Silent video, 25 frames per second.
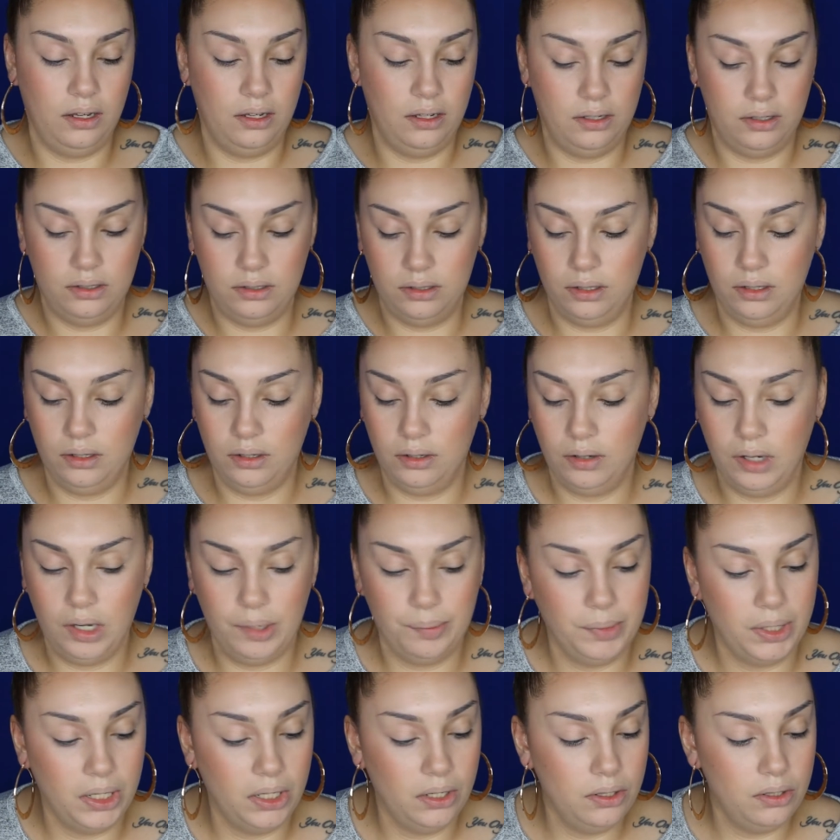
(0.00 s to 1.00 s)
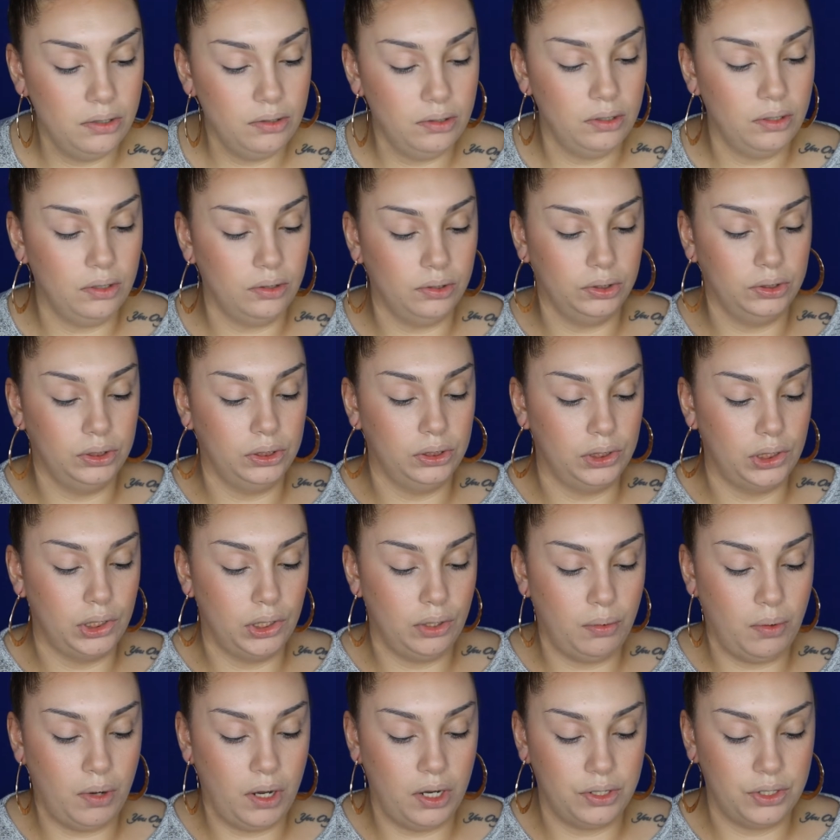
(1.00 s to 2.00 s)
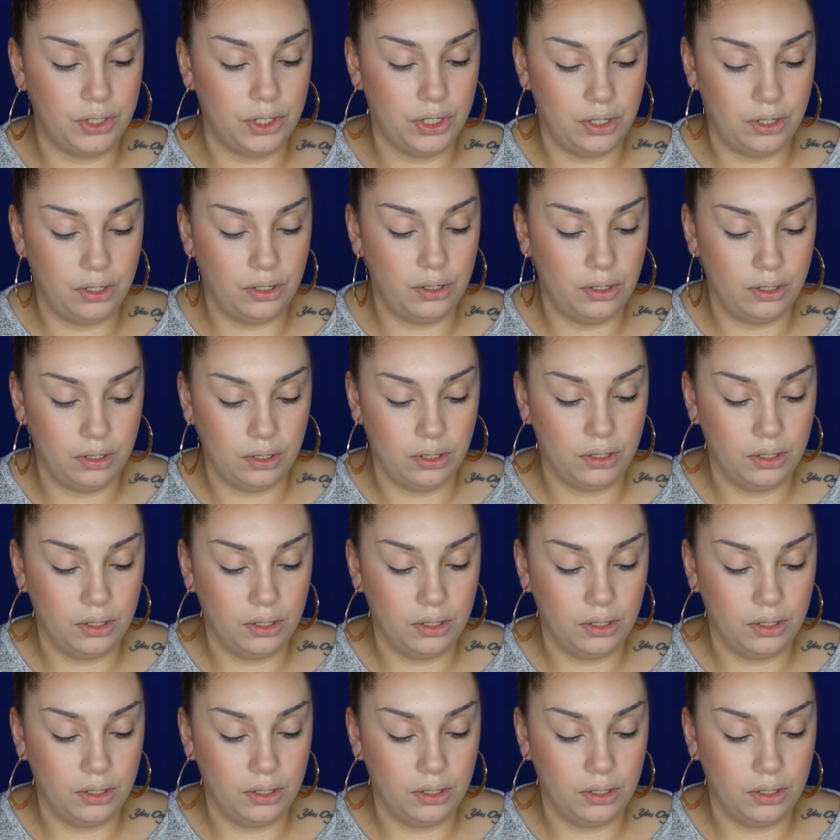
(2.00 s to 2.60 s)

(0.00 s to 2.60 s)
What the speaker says: So I'm gonna do a little swatch here,